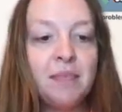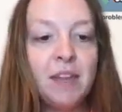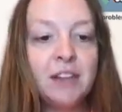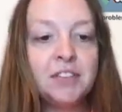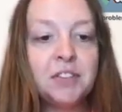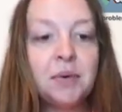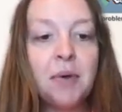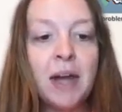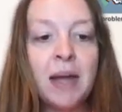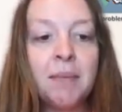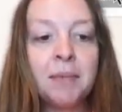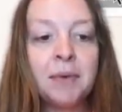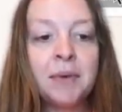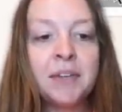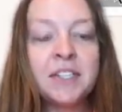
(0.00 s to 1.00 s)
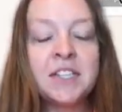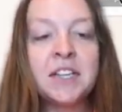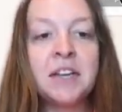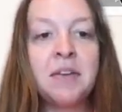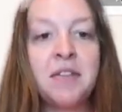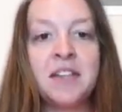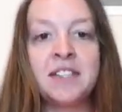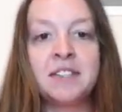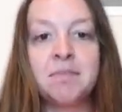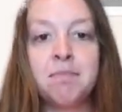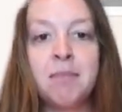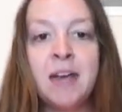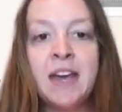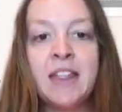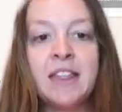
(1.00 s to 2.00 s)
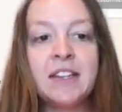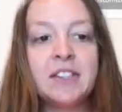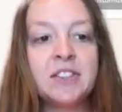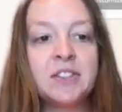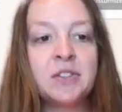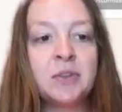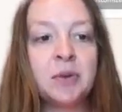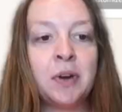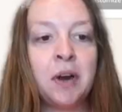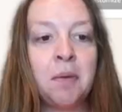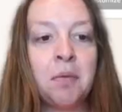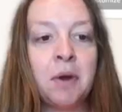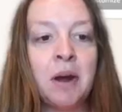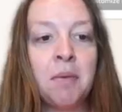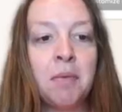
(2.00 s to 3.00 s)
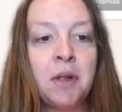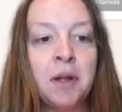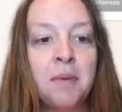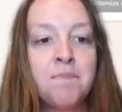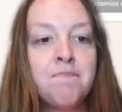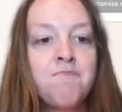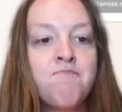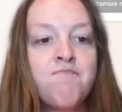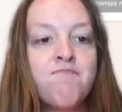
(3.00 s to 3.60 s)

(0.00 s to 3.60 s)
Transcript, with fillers: So I'm going to do this math story problem,